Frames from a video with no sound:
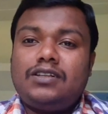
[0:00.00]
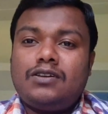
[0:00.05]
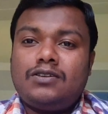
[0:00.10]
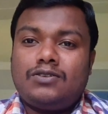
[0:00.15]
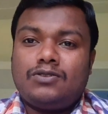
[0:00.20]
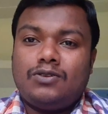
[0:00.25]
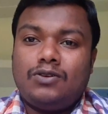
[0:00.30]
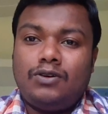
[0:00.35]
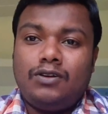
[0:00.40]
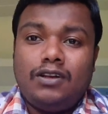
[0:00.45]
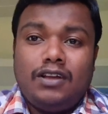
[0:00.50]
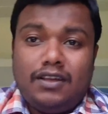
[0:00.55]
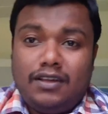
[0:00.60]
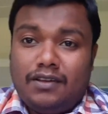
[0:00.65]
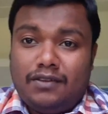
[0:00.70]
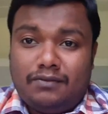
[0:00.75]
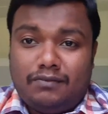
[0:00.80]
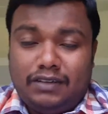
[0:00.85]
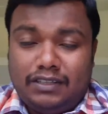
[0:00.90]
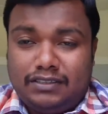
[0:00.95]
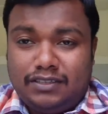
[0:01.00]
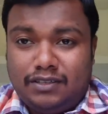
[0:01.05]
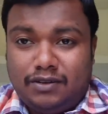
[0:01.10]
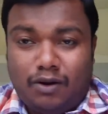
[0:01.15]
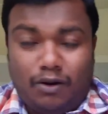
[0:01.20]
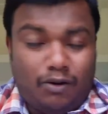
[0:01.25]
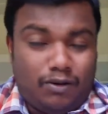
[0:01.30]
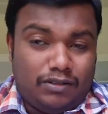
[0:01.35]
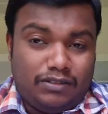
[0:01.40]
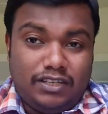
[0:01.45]
So within
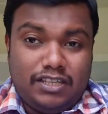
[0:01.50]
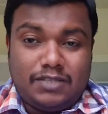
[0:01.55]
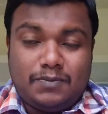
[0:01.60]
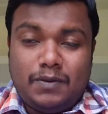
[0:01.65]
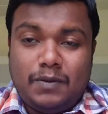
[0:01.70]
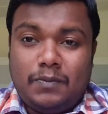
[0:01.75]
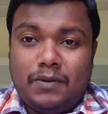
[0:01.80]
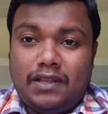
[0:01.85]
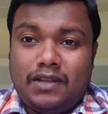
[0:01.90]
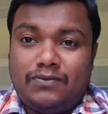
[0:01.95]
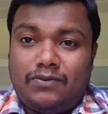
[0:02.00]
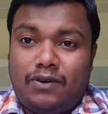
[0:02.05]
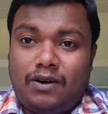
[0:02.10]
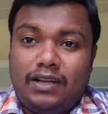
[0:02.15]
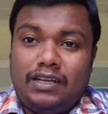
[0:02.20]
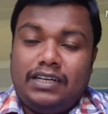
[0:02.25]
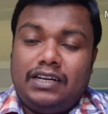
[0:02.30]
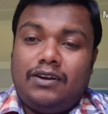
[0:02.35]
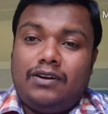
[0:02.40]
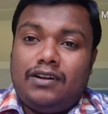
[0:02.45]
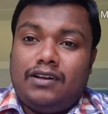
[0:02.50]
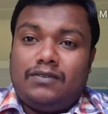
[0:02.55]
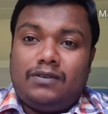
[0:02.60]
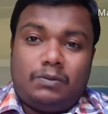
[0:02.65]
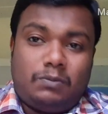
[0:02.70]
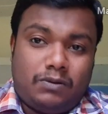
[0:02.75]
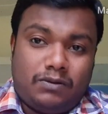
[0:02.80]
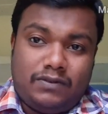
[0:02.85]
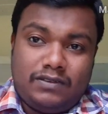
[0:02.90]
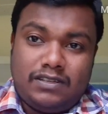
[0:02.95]
all these people are falling down, our
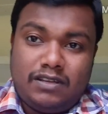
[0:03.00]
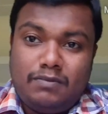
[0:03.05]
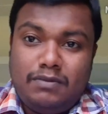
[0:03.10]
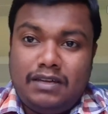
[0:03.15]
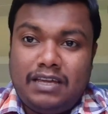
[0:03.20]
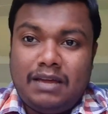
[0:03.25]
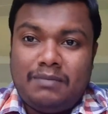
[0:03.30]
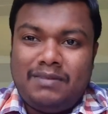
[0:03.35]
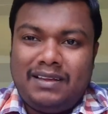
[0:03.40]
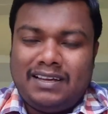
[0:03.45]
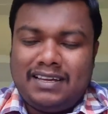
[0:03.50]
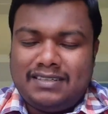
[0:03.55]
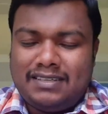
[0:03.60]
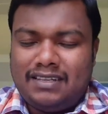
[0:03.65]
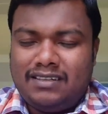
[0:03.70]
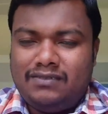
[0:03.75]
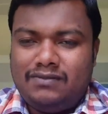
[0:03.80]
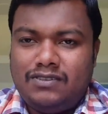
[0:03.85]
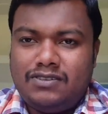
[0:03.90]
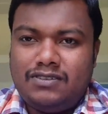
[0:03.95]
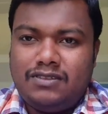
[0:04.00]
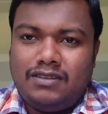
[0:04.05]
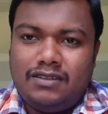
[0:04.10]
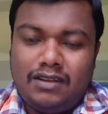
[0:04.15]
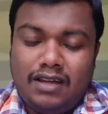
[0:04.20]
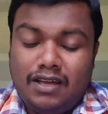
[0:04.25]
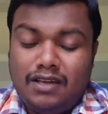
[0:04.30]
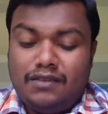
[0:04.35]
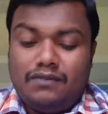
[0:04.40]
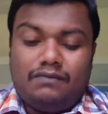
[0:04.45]
Professor became like a sandwich there.
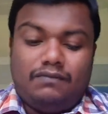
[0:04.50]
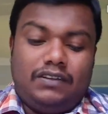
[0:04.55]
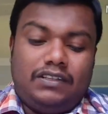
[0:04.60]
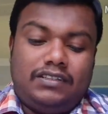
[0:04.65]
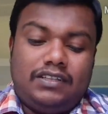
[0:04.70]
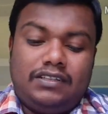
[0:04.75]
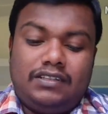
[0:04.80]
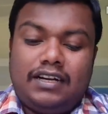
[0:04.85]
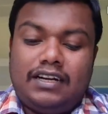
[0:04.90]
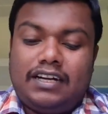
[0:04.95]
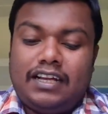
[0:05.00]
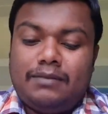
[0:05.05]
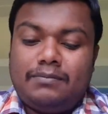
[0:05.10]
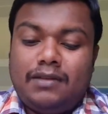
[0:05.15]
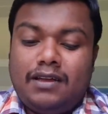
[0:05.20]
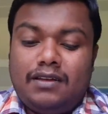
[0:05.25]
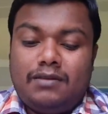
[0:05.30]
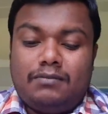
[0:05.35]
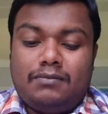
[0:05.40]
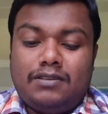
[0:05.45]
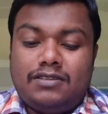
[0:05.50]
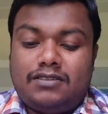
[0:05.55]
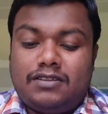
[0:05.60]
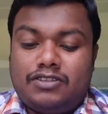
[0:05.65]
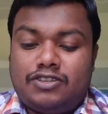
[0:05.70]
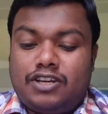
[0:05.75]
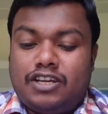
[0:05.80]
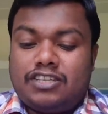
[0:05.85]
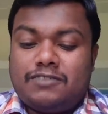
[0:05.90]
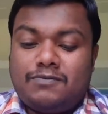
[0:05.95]
Within that time, Mr.
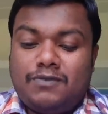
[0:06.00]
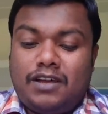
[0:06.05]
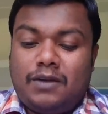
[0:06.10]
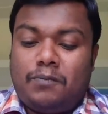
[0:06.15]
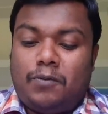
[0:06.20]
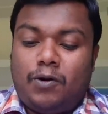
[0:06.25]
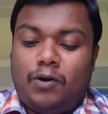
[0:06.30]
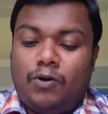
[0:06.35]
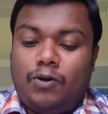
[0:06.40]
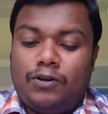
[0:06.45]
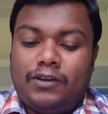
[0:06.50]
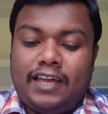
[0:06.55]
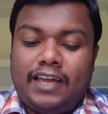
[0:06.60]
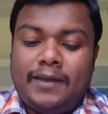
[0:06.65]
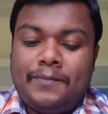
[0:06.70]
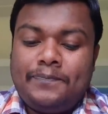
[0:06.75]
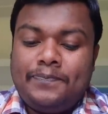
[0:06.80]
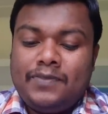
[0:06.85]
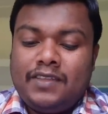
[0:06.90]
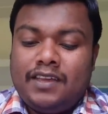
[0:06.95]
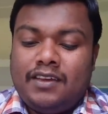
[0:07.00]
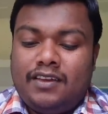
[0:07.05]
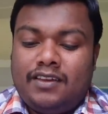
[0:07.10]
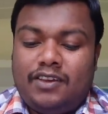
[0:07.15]
Shakespeare Pollock came. At